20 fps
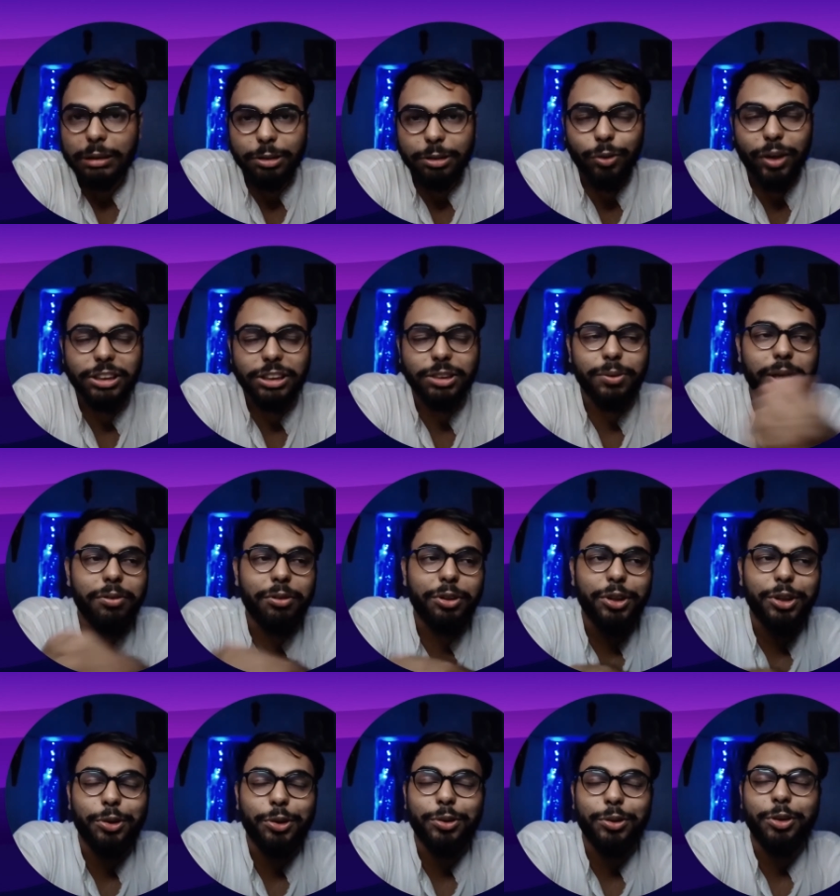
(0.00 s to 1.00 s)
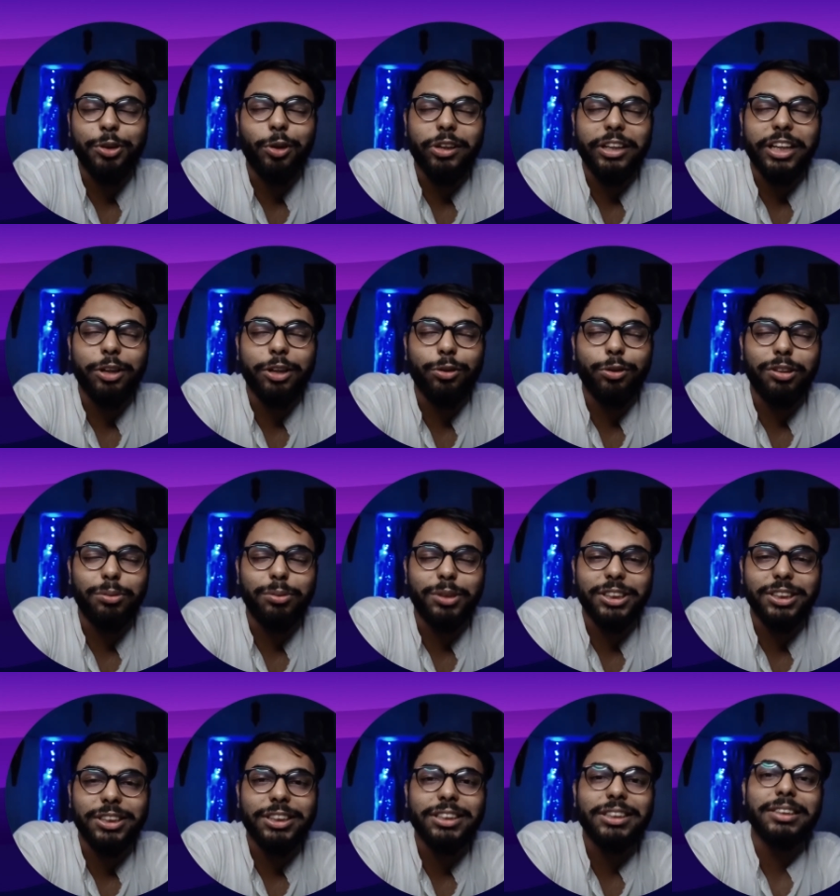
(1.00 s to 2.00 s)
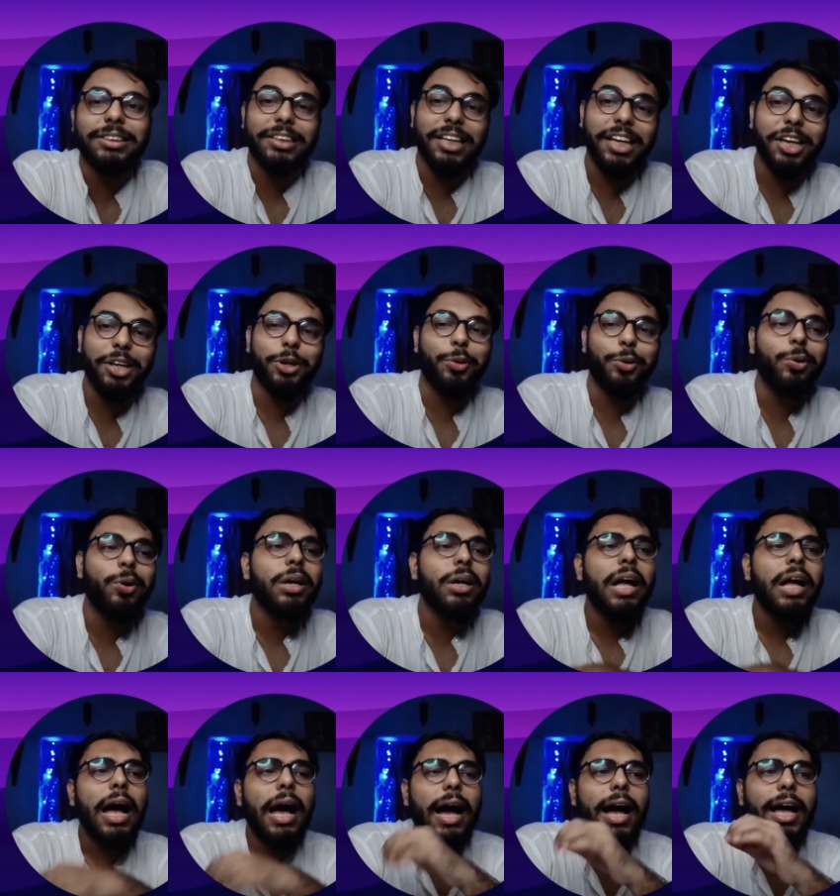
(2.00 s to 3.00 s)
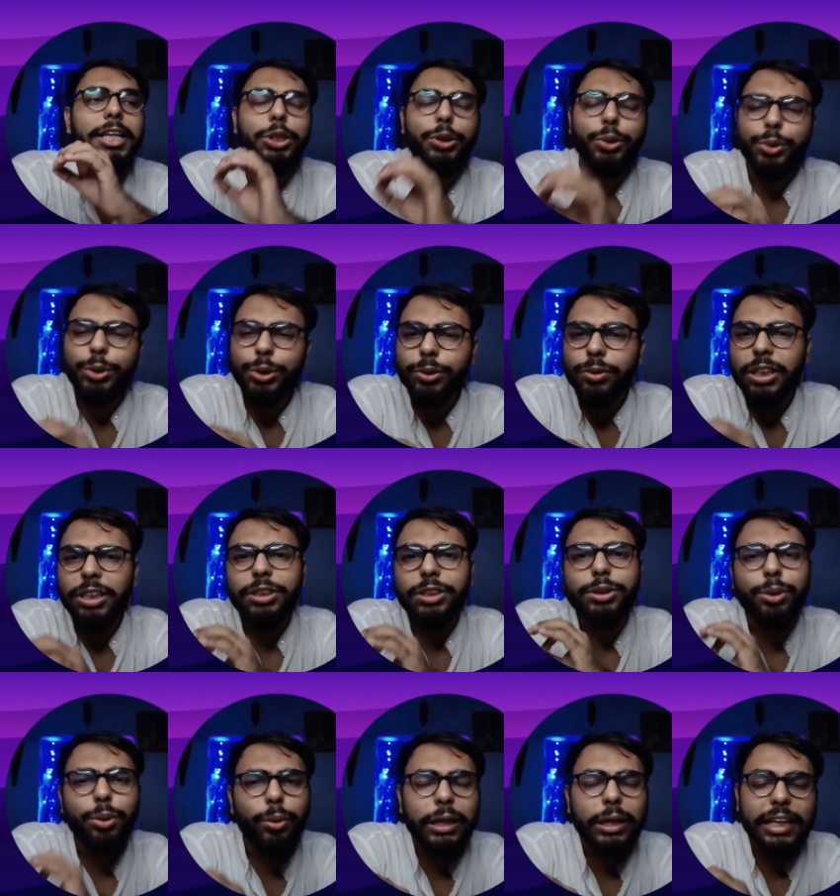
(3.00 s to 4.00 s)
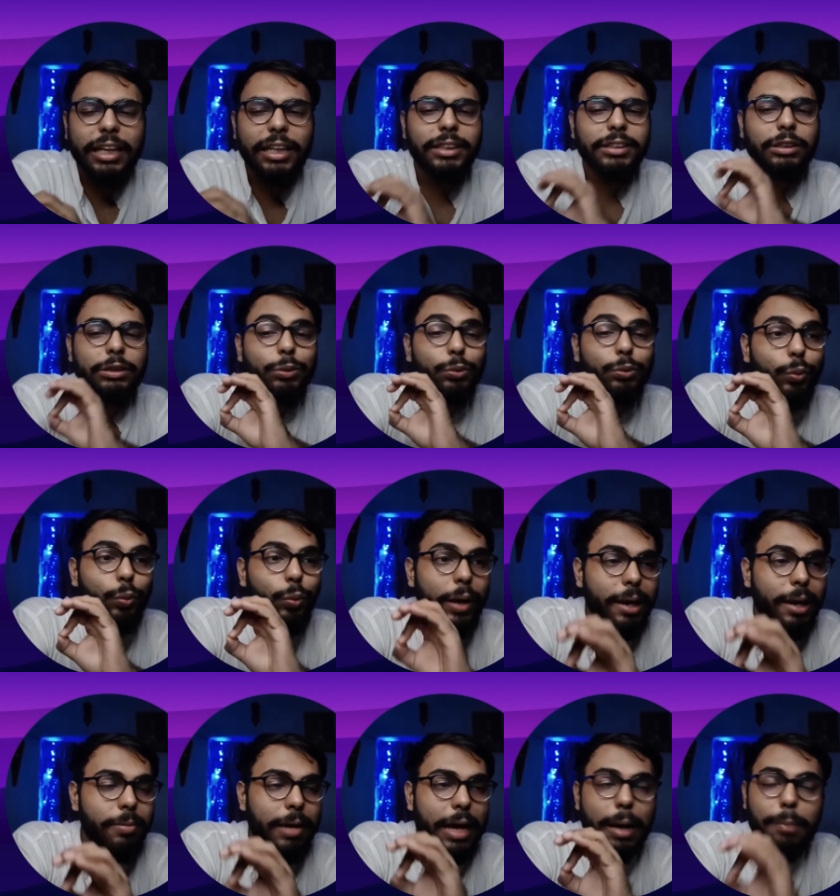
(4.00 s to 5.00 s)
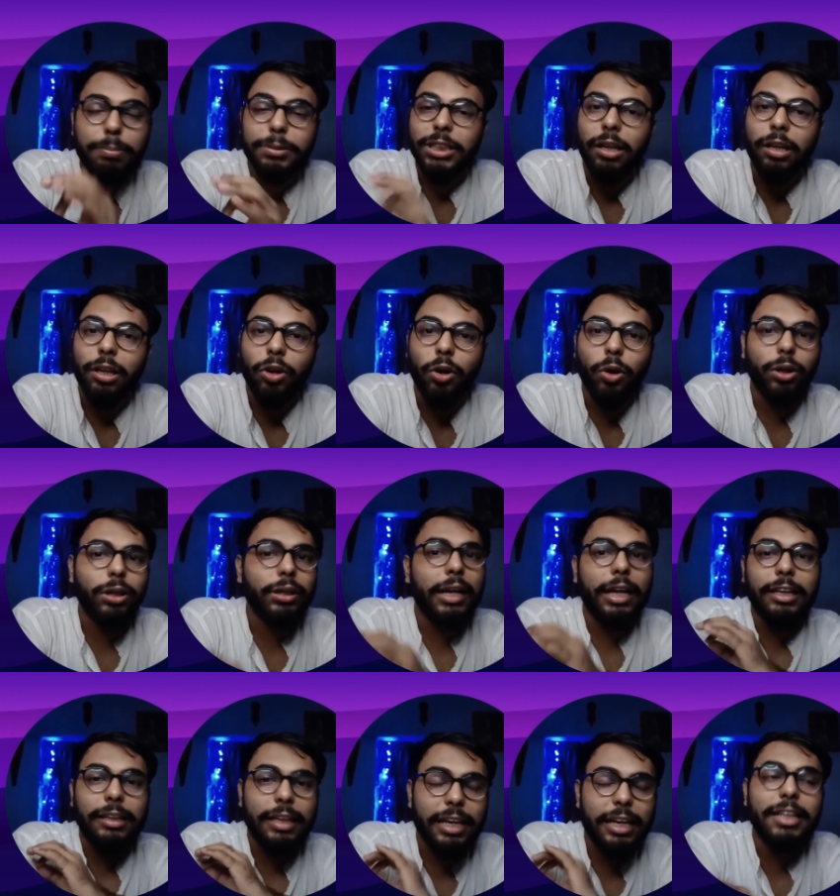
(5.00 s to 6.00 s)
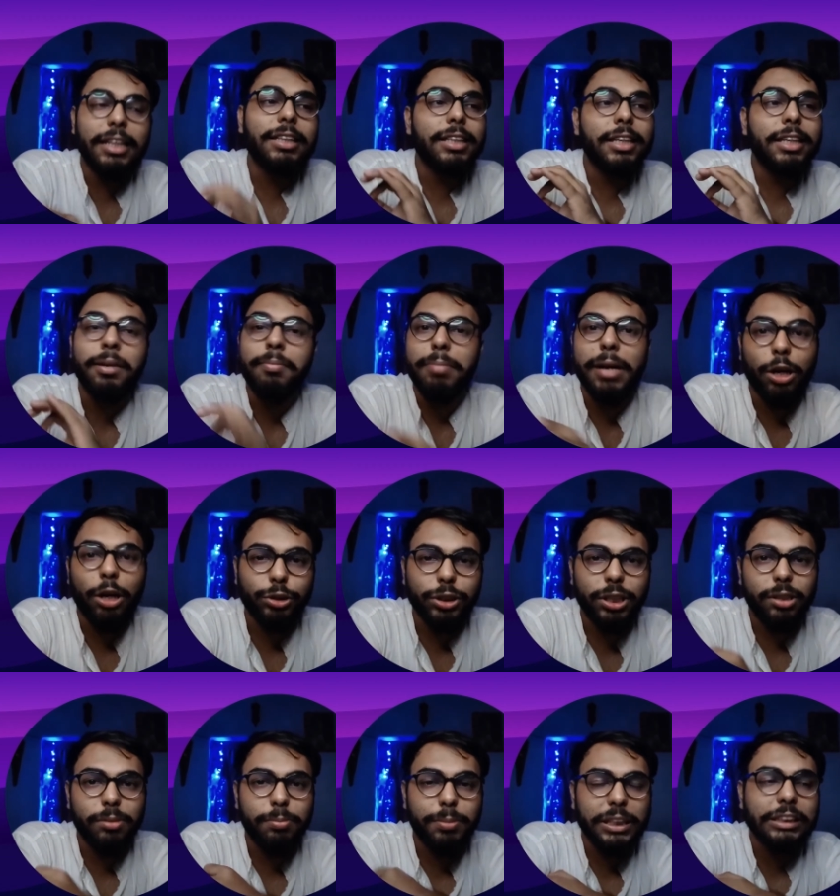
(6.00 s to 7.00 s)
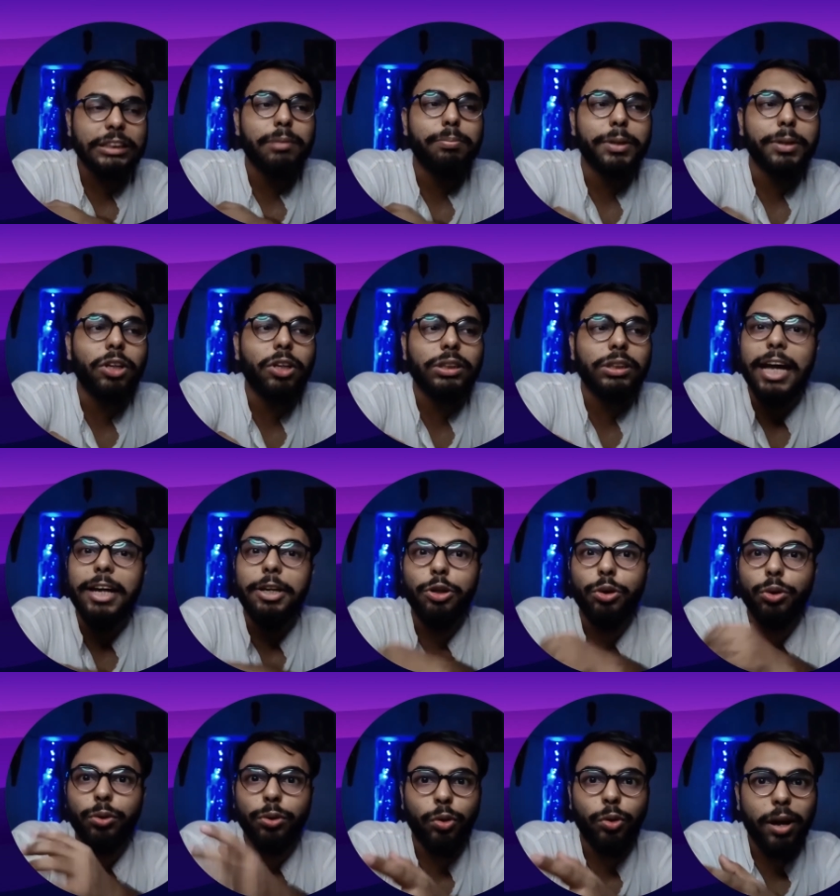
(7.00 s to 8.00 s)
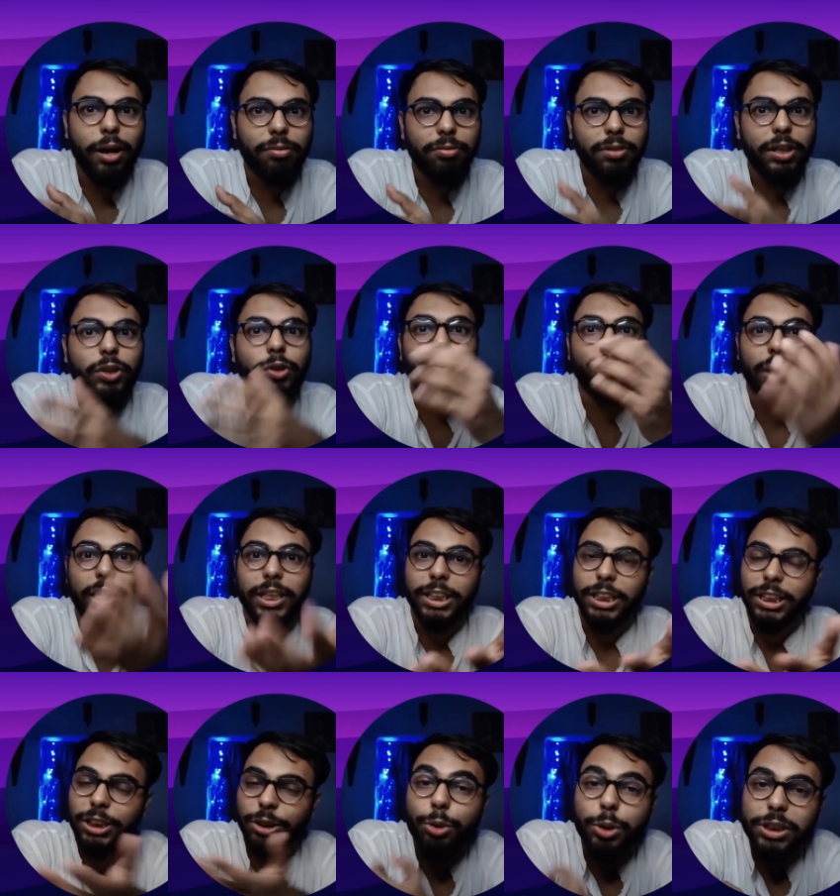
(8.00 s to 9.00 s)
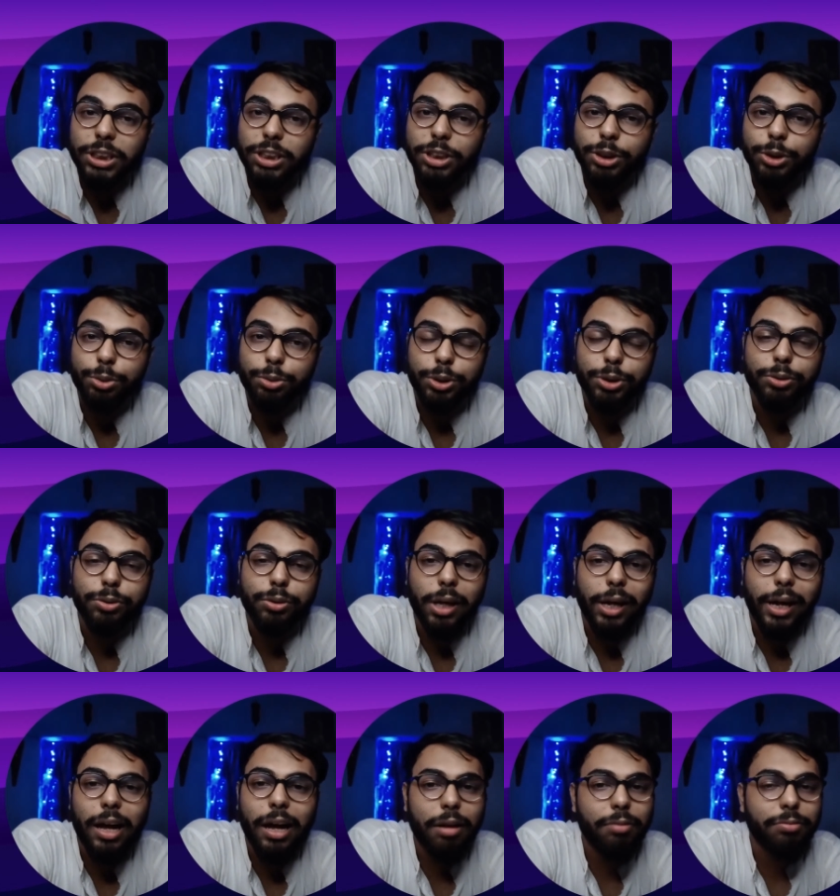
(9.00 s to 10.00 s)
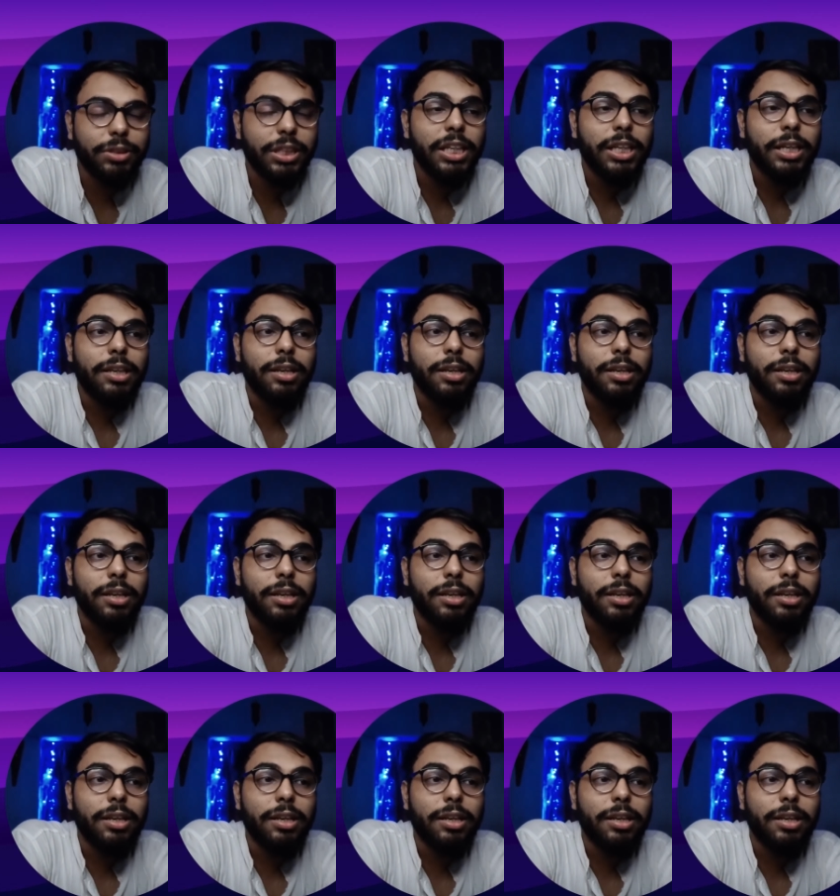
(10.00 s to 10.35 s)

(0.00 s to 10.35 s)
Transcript: you watch my video on a regular basis, they know I usually showcase web apps a lot, like anything browser based, because I don't know about what resources do you have,